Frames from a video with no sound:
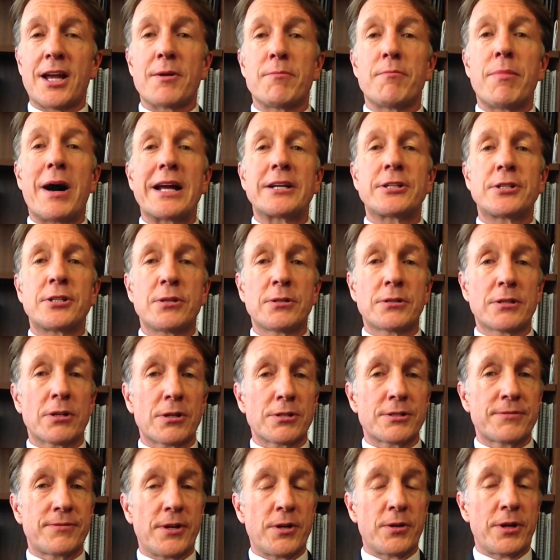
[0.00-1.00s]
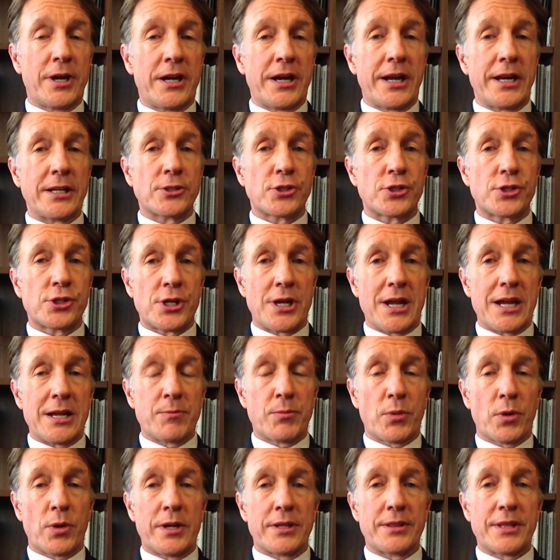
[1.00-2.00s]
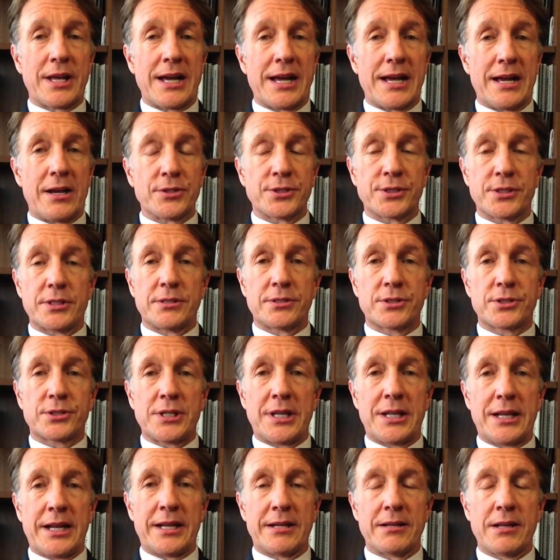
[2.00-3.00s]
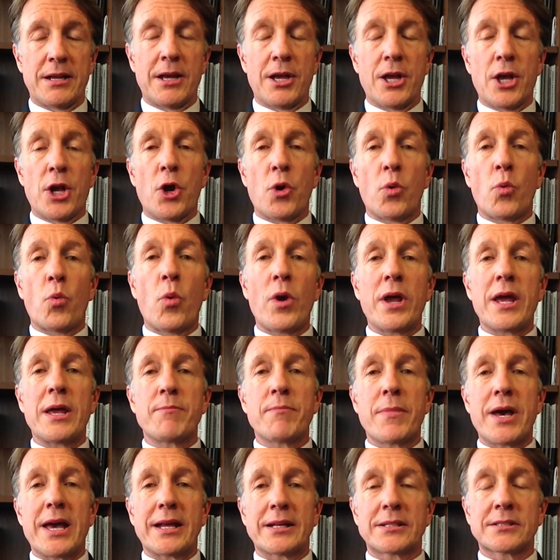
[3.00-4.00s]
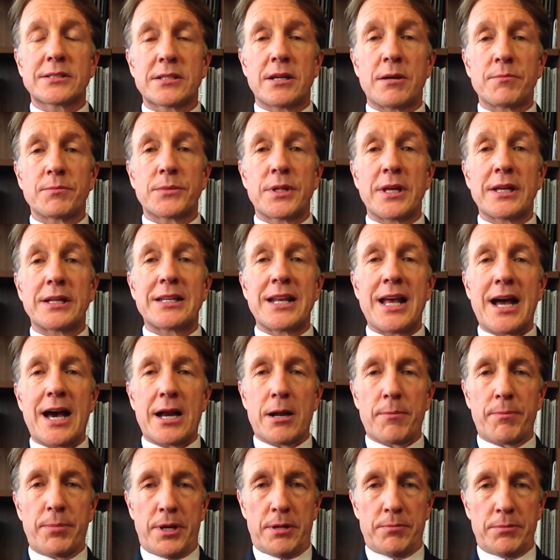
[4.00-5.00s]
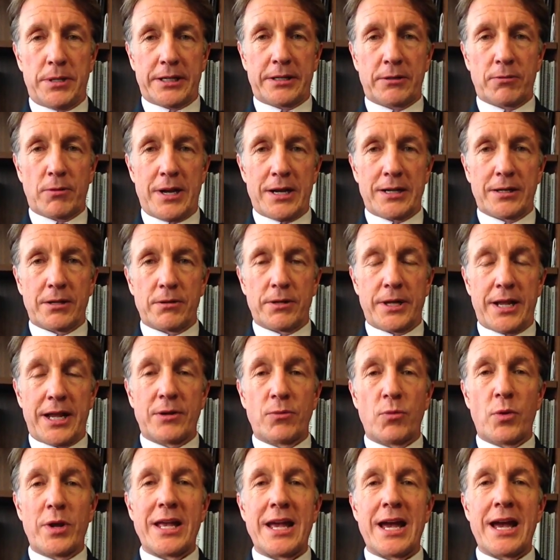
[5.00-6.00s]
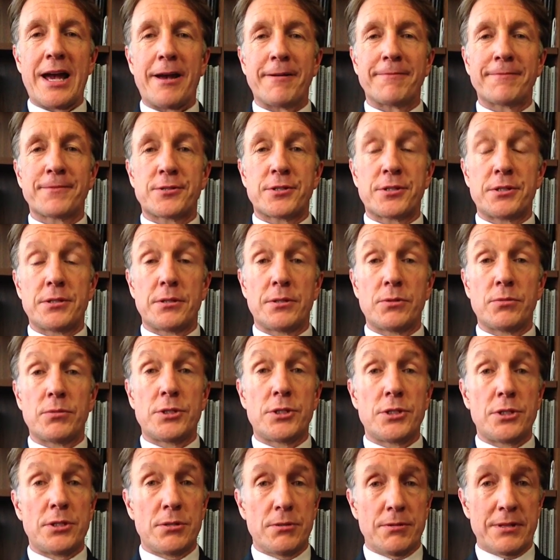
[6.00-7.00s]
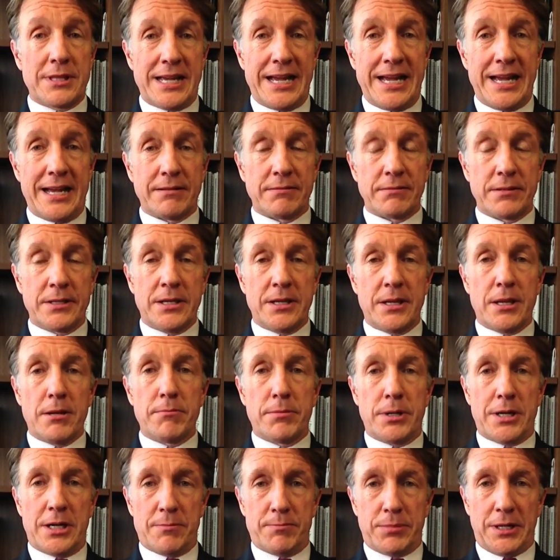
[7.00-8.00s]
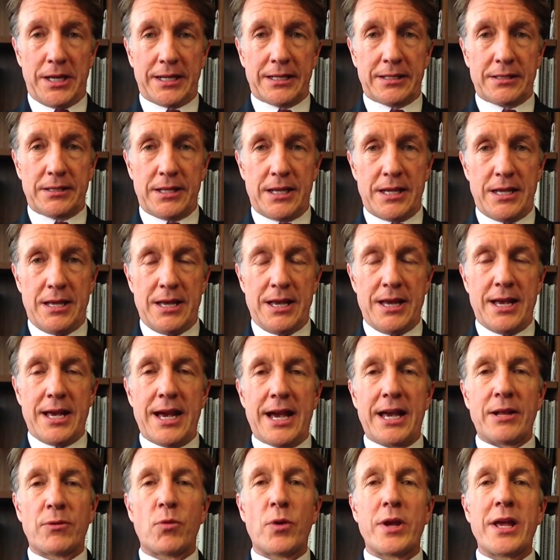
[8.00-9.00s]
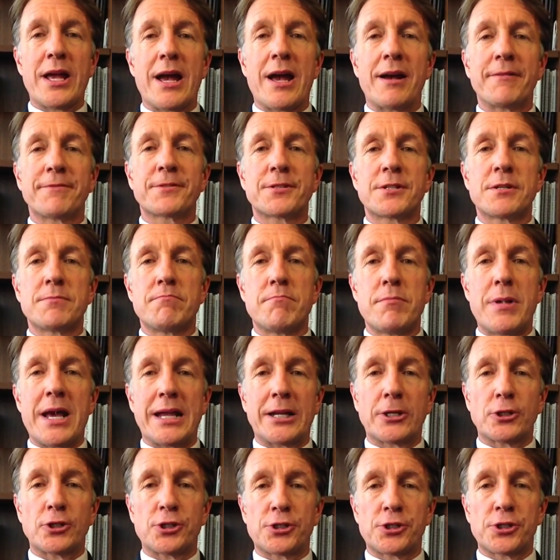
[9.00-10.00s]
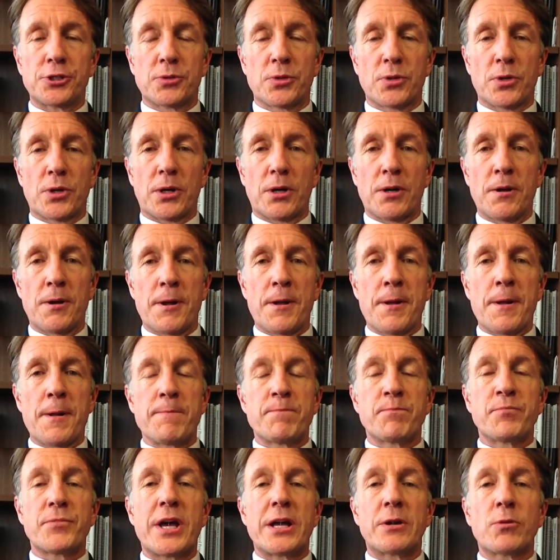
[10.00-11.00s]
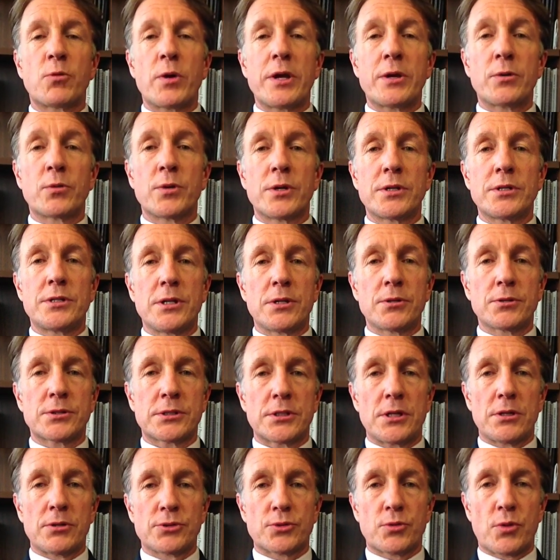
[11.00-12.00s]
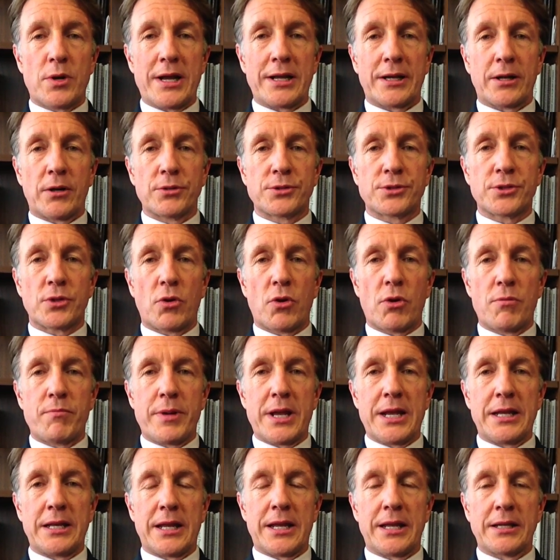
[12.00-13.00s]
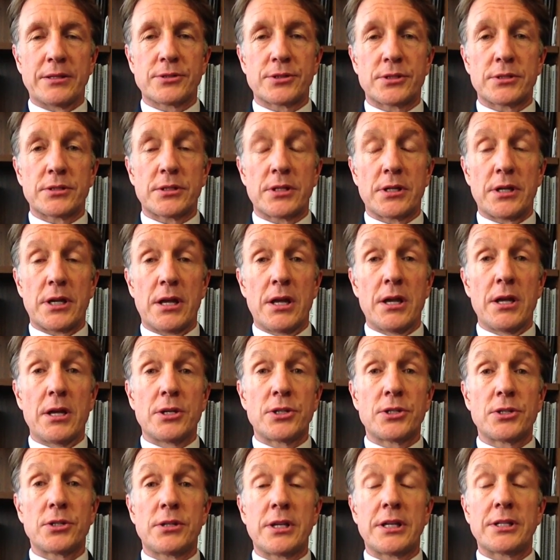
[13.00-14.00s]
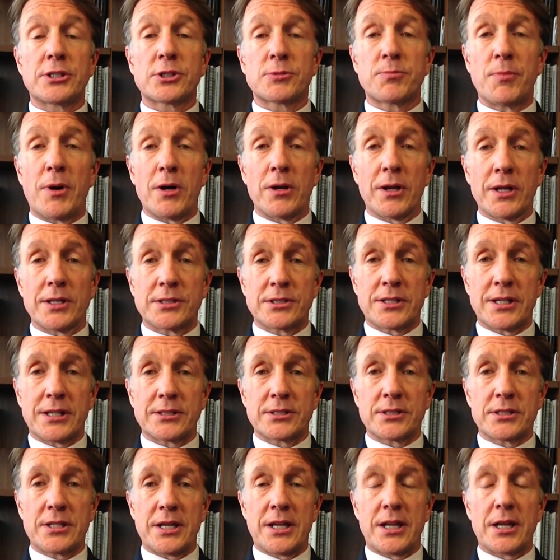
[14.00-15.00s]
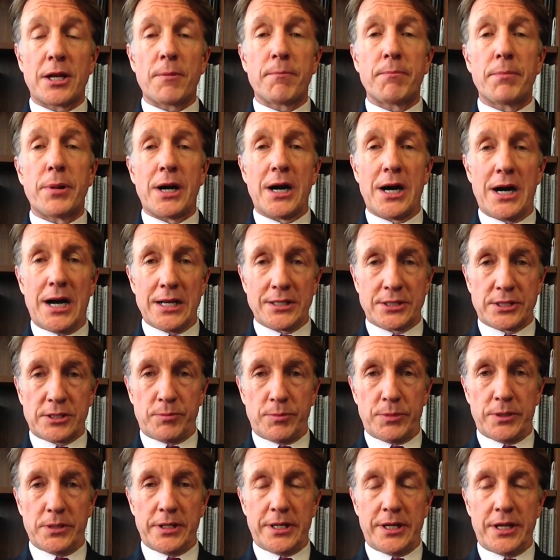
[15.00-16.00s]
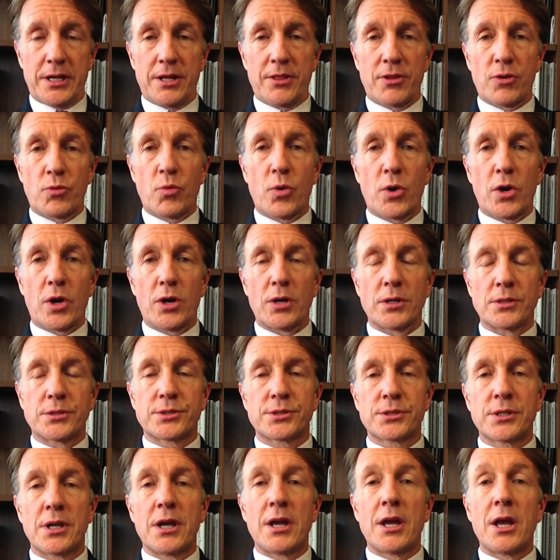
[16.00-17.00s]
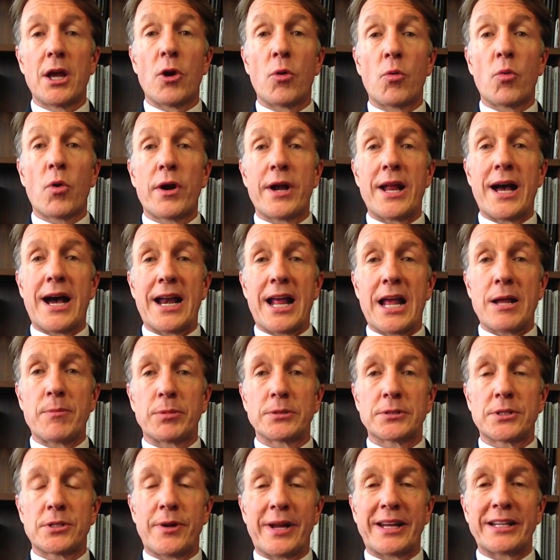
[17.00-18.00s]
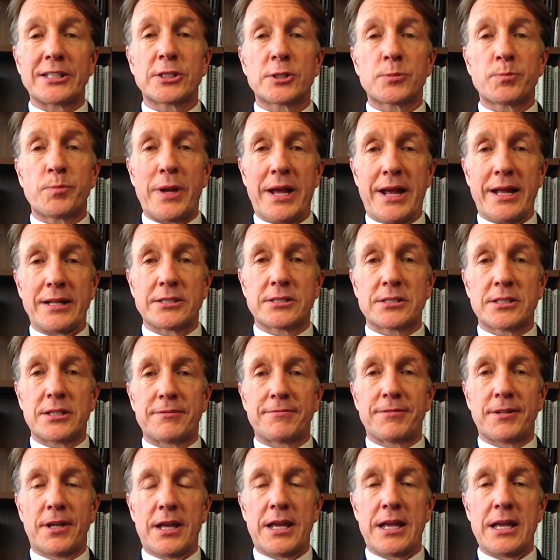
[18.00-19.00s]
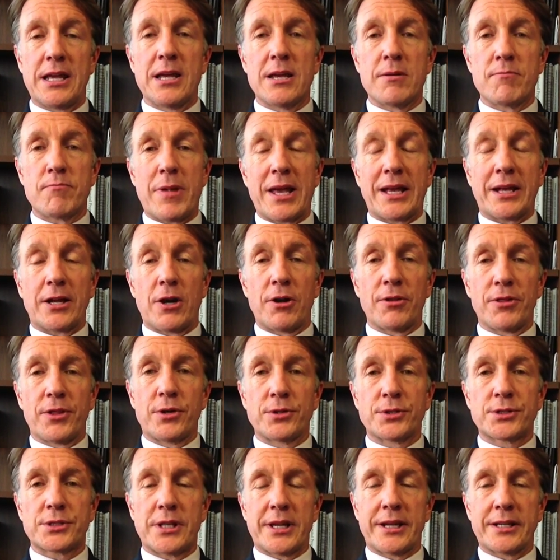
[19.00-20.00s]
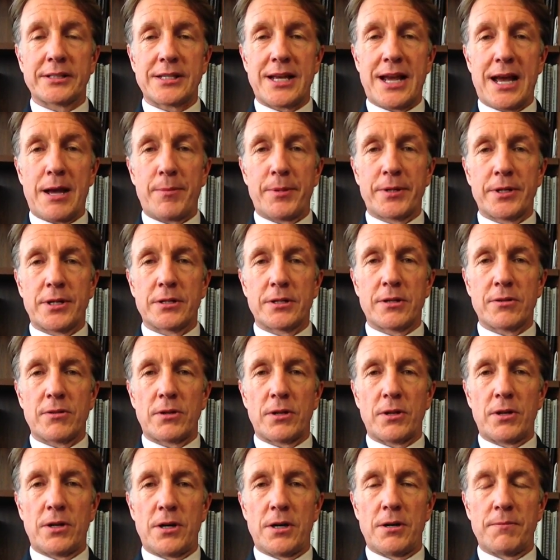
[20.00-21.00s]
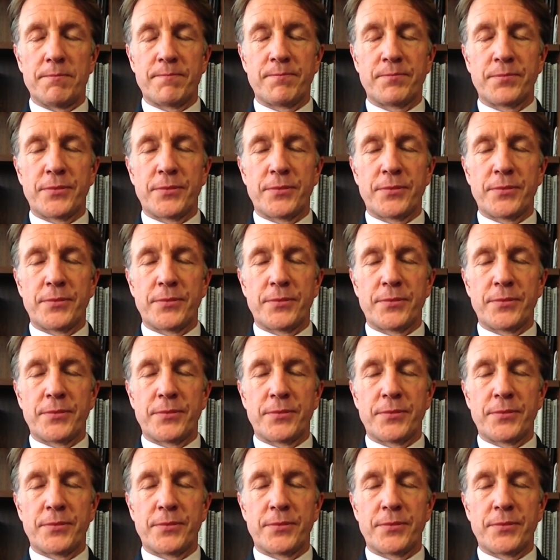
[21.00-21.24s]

by 2/3 vote in each chamber in the House and Senate, we make something not a public record. And we have to do that publicly, and we have to make sure that we reduce those records or meetings to the smallest extent possible. In other words, we're not able to expansively make all those things happen under the law.